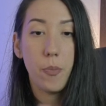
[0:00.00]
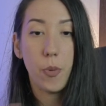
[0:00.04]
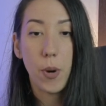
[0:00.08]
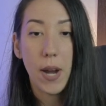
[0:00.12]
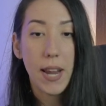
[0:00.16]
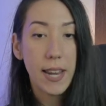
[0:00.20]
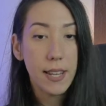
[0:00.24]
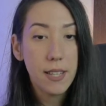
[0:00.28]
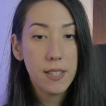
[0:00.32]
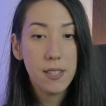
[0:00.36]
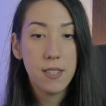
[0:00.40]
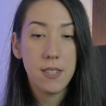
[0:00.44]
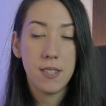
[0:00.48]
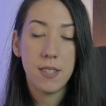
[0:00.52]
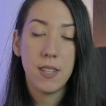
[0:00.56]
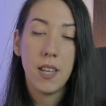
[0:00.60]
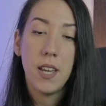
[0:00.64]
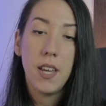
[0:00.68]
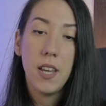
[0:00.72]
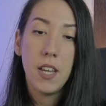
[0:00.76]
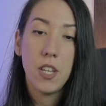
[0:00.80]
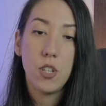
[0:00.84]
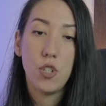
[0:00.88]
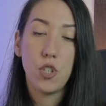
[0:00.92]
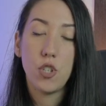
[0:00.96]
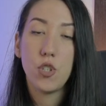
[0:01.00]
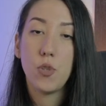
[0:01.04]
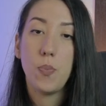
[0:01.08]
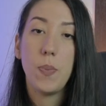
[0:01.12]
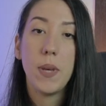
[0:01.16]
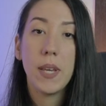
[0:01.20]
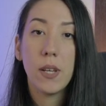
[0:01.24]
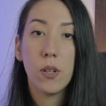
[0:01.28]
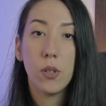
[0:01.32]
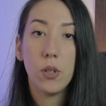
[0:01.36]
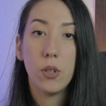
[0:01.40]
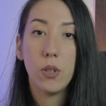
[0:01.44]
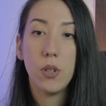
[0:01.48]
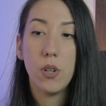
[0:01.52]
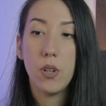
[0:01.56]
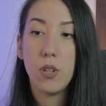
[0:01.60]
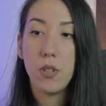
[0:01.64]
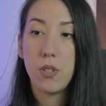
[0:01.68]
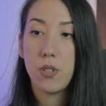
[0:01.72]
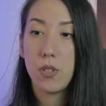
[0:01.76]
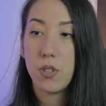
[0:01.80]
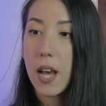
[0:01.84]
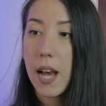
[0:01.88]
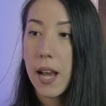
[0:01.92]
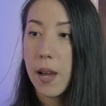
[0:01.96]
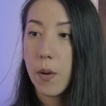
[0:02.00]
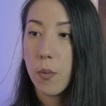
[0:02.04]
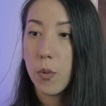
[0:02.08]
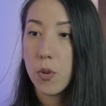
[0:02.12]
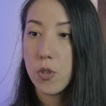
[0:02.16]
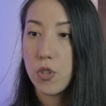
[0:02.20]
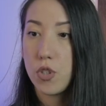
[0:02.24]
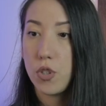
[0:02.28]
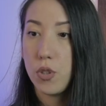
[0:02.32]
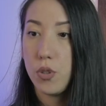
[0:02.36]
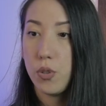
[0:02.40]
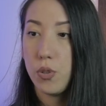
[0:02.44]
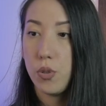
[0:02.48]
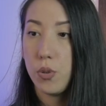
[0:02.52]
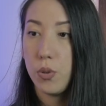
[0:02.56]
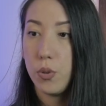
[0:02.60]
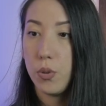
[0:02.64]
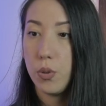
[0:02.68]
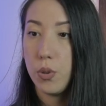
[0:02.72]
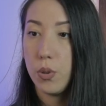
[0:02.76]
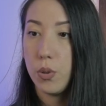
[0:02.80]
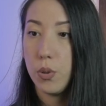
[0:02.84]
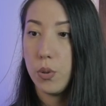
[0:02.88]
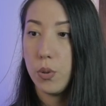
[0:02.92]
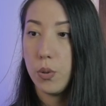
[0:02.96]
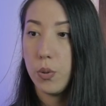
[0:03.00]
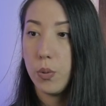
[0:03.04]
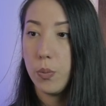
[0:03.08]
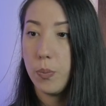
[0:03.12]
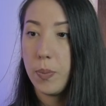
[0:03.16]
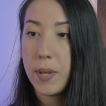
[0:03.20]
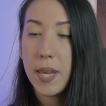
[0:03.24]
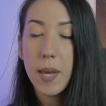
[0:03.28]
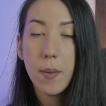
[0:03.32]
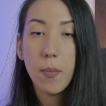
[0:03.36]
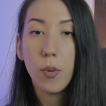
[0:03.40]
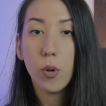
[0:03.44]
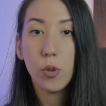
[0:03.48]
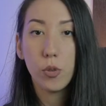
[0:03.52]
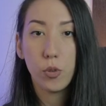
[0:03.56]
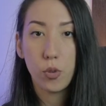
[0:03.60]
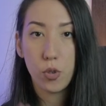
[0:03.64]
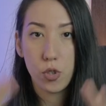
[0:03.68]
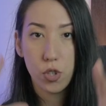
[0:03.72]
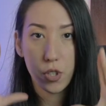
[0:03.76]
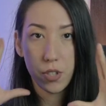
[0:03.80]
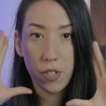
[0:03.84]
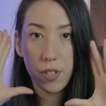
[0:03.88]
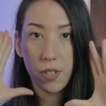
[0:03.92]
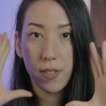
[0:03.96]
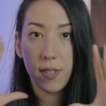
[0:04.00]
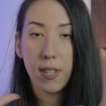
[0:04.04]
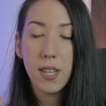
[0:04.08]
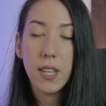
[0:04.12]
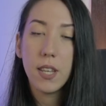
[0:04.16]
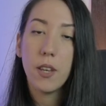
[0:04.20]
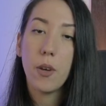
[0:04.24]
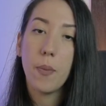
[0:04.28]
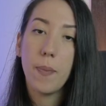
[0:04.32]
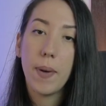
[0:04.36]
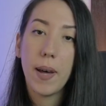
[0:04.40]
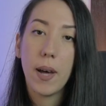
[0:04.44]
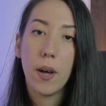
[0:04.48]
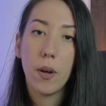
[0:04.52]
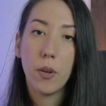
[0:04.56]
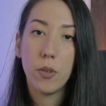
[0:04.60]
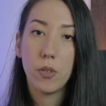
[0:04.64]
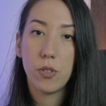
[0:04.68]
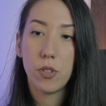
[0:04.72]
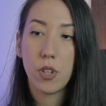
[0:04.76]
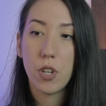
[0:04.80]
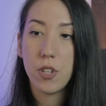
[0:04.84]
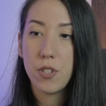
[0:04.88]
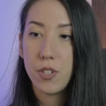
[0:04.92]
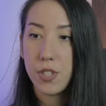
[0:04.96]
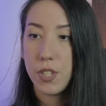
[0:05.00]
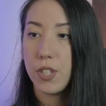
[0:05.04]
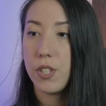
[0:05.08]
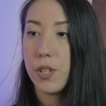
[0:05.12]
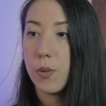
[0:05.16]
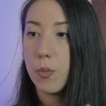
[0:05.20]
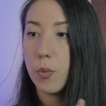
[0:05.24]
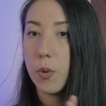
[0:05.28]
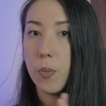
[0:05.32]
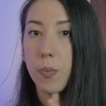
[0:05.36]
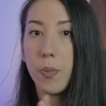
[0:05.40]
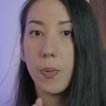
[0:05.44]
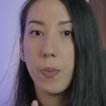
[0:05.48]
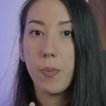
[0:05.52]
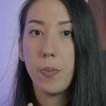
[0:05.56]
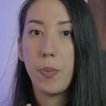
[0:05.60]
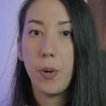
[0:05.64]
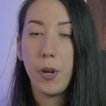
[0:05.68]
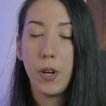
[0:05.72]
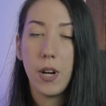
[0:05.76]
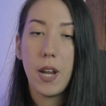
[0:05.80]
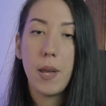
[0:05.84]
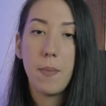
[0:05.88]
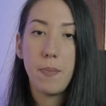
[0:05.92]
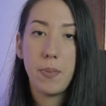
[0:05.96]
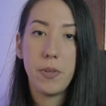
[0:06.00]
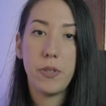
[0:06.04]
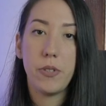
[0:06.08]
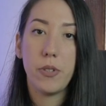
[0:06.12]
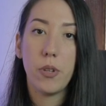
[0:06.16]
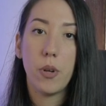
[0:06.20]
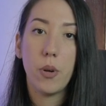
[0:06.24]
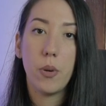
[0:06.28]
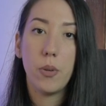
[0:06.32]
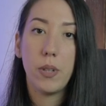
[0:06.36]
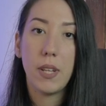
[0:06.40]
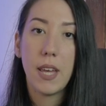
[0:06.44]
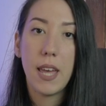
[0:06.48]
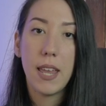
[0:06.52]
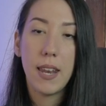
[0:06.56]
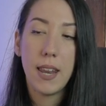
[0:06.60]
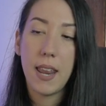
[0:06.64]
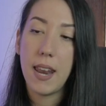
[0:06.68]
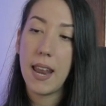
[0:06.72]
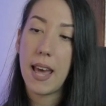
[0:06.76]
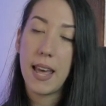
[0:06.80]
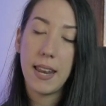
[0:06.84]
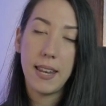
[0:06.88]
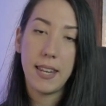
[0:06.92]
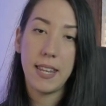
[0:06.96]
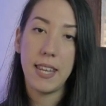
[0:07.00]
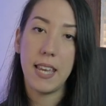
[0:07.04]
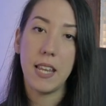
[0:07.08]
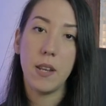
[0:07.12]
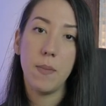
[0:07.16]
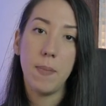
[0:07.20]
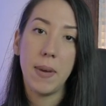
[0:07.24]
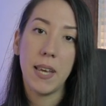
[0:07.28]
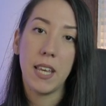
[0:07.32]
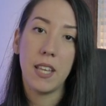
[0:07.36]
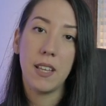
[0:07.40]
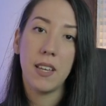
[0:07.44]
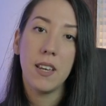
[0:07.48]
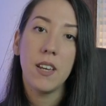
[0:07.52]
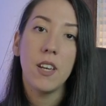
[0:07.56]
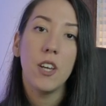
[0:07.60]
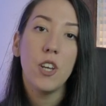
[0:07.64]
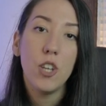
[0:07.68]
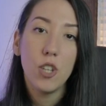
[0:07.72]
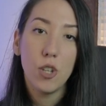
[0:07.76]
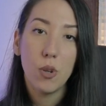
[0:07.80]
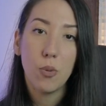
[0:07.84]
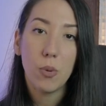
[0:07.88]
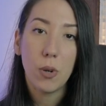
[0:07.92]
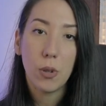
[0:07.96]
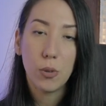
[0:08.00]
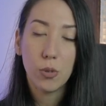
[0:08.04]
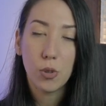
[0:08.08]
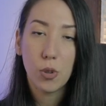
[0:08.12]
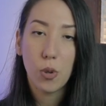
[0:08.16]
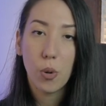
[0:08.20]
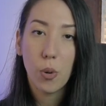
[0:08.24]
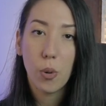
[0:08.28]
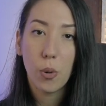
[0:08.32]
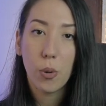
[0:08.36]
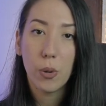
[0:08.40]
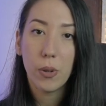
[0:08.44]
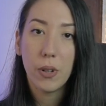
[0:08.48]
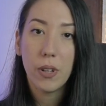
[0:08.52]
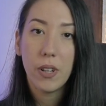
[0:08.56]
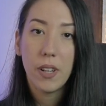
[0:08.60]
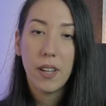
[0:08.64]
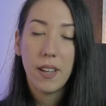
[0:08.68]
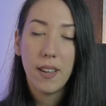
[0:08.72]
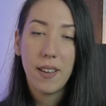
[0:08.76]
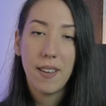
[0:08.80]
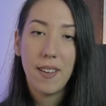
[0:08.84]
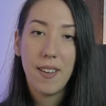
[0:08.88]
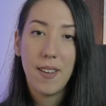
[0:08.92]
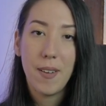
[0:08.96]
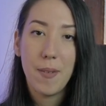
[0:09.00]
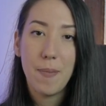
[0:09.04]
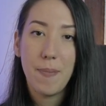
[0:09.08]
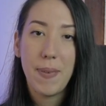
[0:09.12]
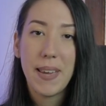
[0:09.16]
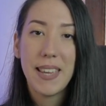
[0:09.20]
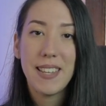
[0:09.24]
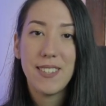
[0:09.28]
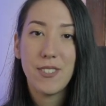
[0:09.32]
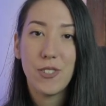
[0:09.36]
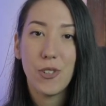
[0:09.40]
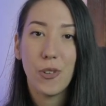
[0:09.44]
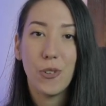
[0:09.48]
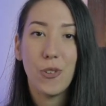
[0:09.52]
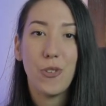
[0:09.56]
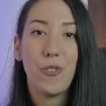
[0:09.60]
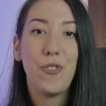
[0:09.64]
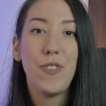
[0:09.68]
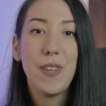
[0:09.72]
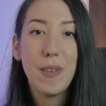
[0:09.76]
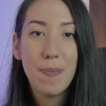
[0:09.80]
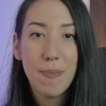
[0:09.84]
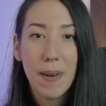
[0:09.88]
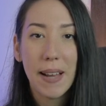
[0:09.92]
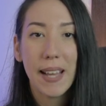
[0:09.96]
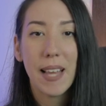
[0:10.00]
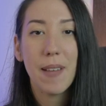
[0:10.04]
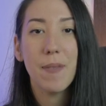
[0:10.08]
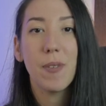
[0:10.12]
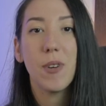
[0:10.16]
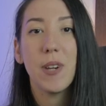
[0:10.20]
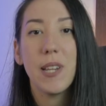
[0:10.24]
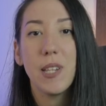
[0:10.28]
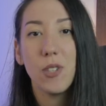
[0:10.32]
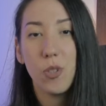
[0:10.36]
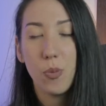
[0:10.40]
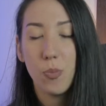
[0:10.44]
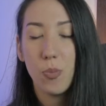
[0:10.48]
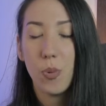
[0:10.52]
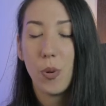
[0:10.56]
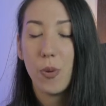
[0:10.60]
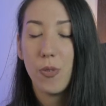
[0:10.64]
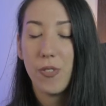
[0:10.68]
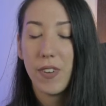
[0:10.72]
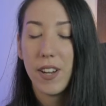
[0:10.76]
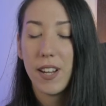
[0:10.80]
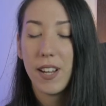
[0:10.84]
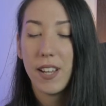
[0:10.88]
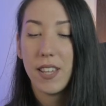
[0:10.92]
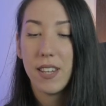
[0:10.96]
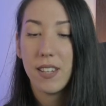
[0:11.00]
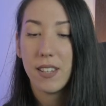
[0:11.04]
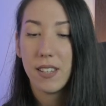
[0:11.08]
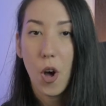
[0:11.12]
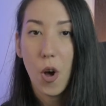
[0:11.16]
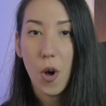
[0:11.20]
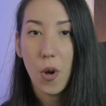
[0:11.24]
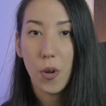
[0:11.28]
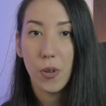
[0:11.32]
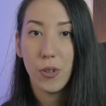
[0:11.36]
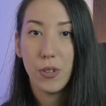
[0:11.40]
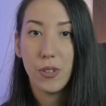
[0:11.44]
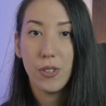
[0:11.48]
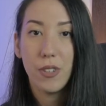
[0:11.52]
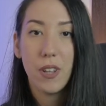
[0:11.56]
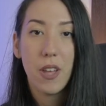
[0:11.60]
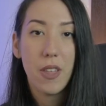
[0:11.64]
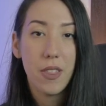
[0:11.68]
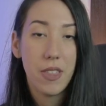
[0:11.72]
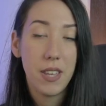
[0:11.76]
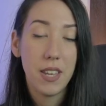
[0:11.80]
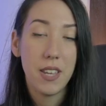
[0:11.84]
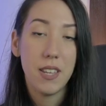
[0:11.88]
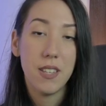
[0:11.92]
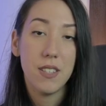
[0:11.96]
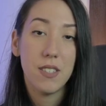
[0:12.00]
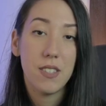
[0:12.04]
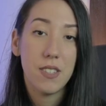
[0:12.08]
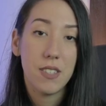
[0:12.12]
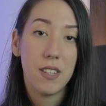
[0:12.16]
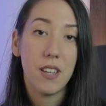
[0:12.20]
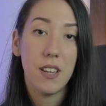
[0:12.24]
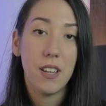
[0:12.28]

brands, just because I want you to be able to just think about a cinewhoop per episode and then at the end make your own call based on the feedback I'm going to provide on these